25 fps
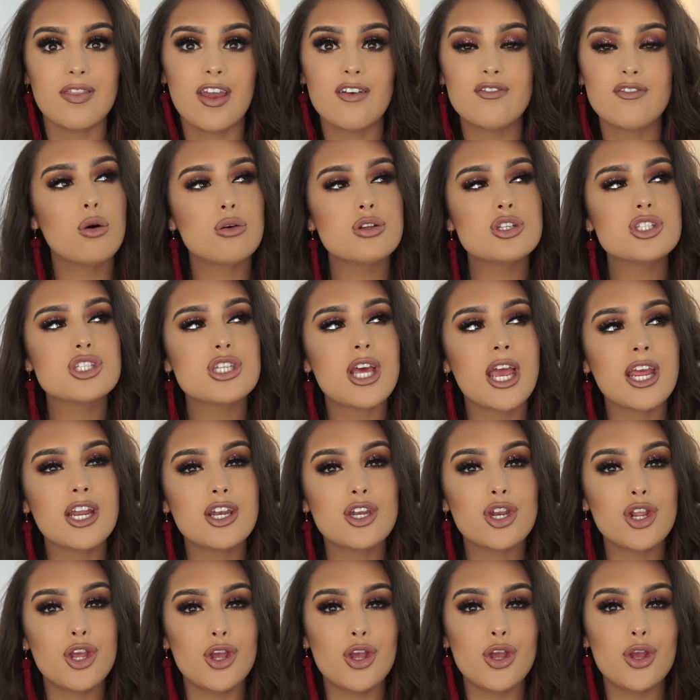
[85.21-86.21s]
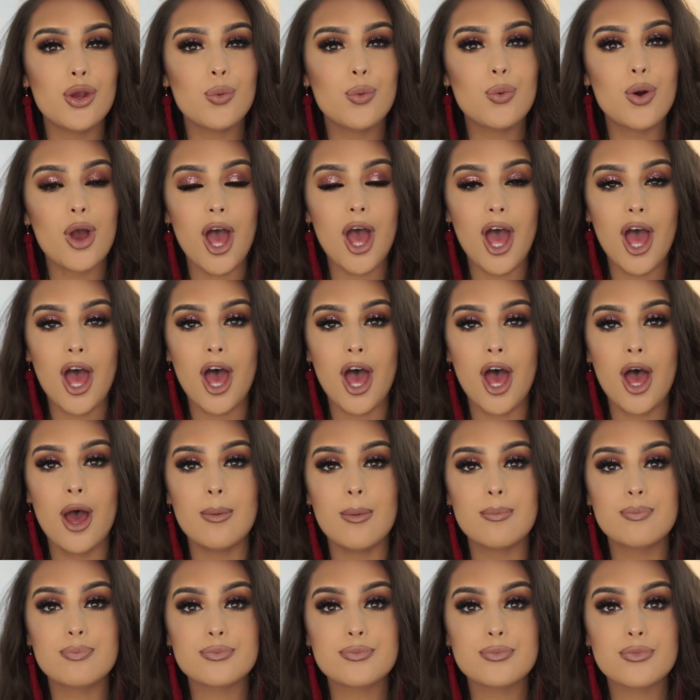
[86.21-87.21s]
They've launched a new
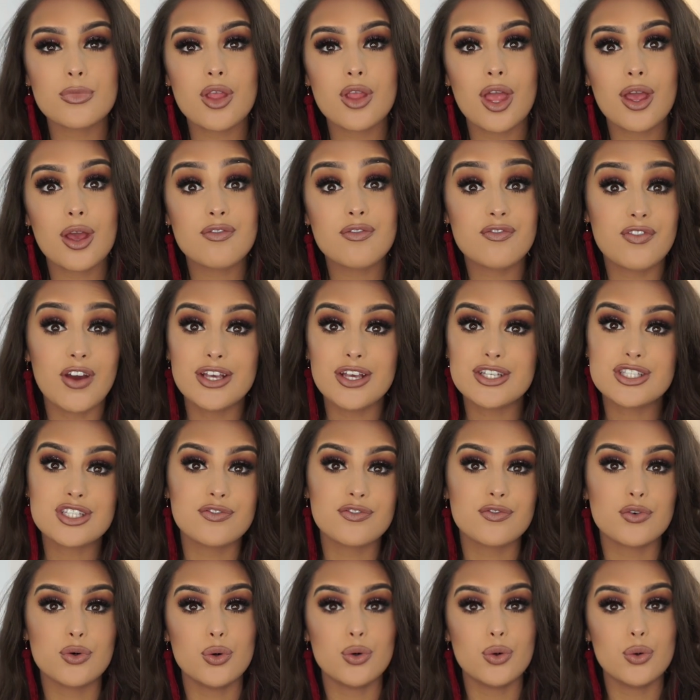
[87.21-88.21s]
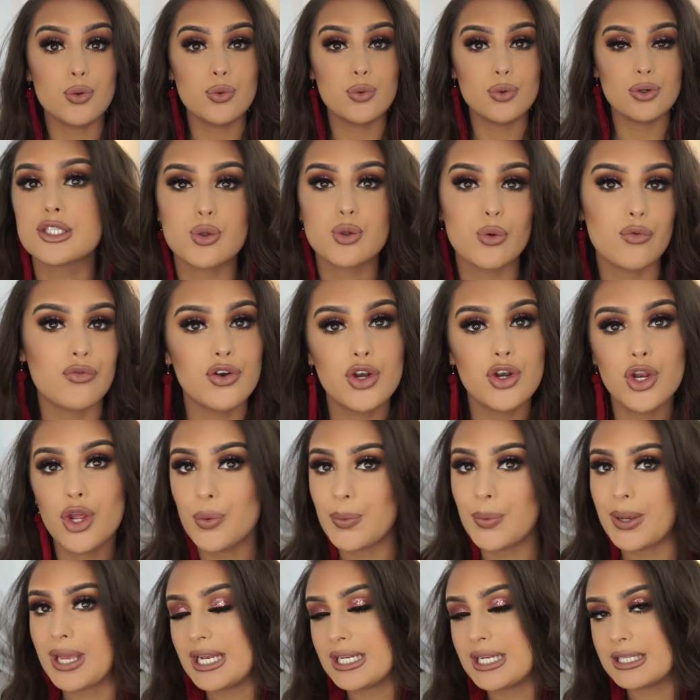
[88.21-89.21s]
um, festival sort of
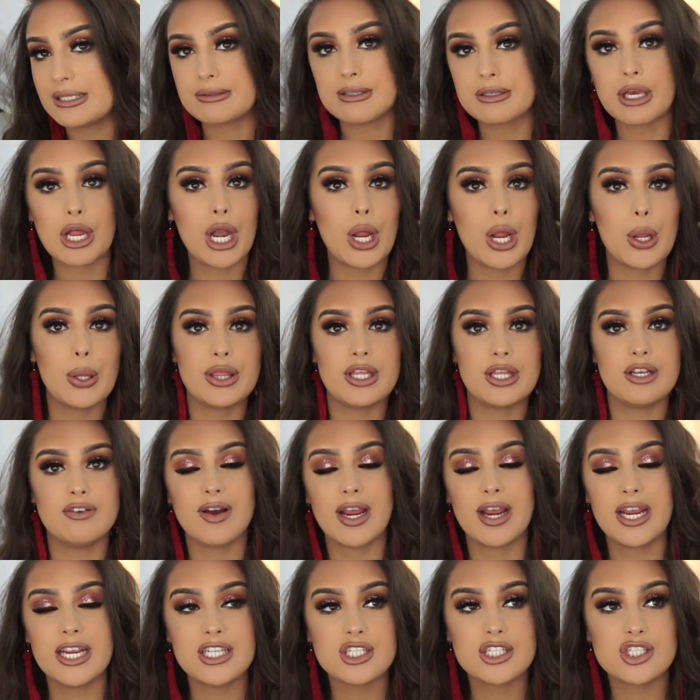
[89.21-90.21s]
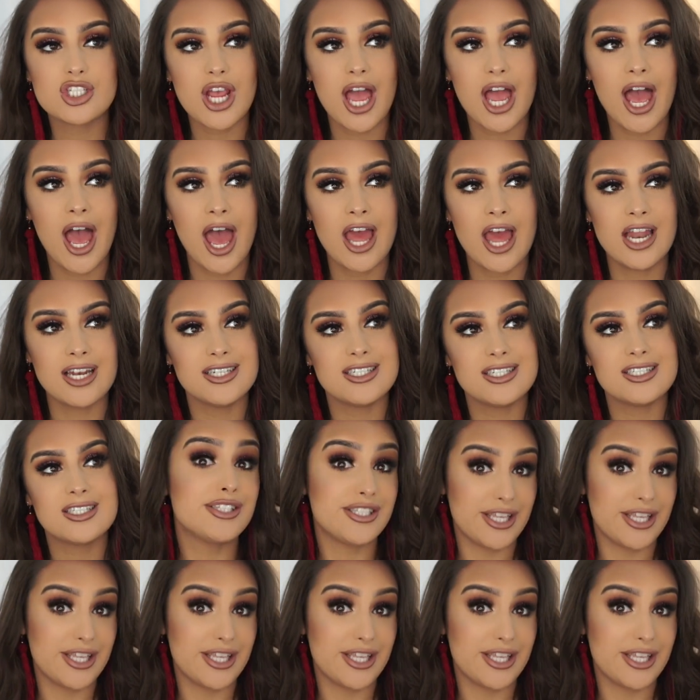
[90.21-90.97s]
new in clothing range and